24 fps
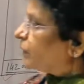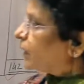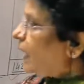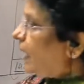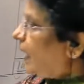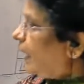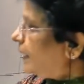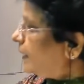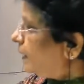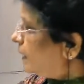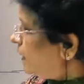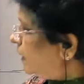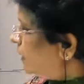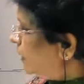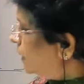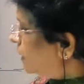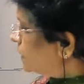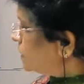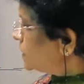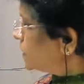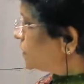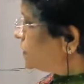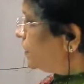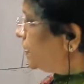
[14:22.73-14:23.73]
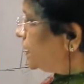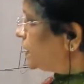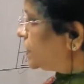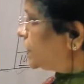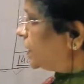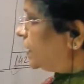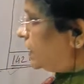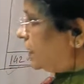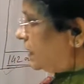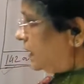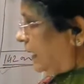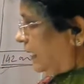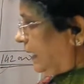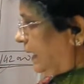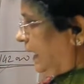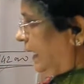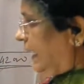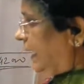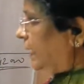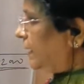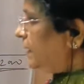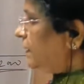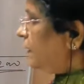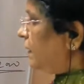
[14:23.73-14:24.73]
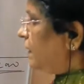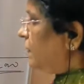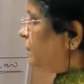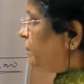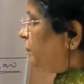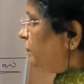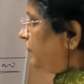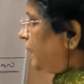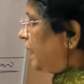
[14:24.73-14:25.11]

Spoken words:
and illustration 8,